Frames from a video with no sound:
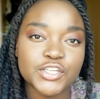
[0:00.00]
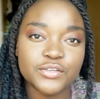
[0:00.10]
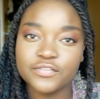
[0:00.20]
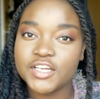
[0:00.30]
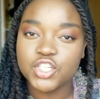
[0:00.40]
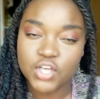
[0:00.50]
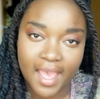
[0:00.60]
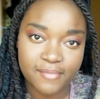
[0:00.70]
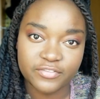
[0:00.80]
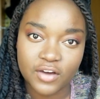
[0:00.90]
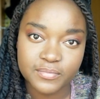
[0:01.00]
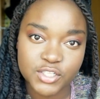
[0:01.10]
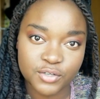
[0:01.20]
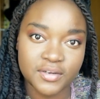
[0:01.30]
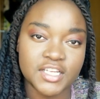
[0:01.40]
you finish your MPharm
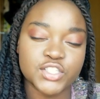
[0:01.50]
degree.